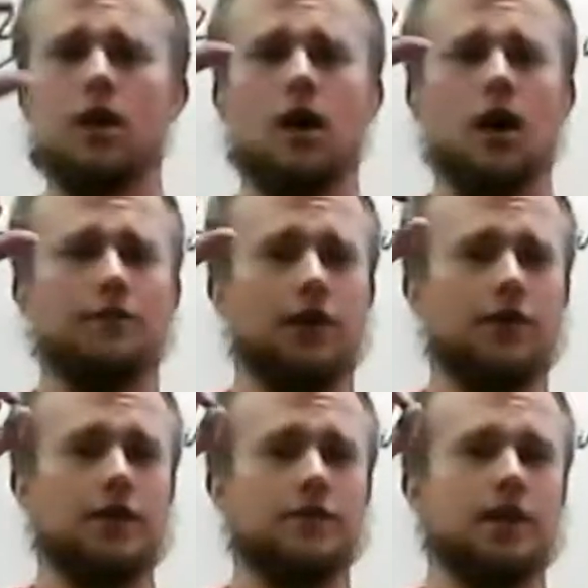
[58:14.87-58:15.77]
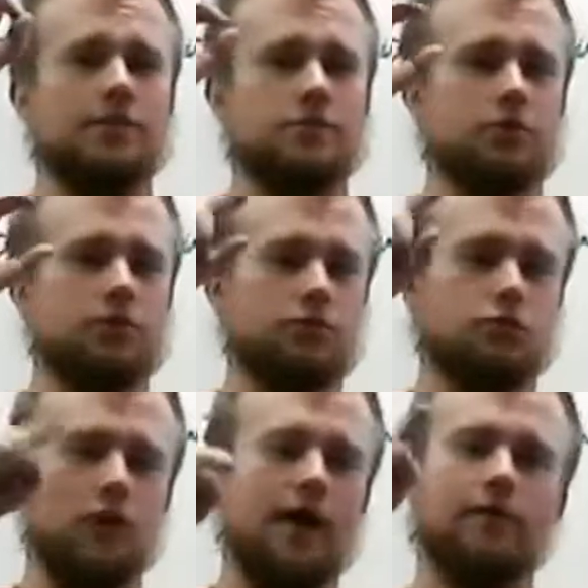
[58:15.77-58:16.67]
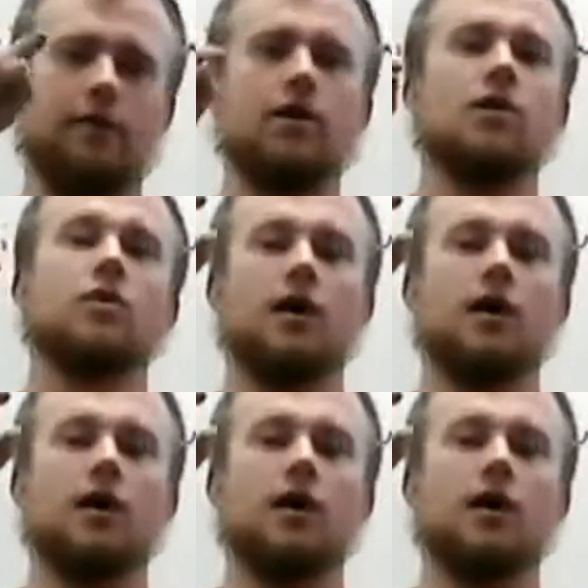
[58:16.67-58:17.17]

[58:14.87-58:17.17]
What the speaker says: If you're on a desktop, there's a little square.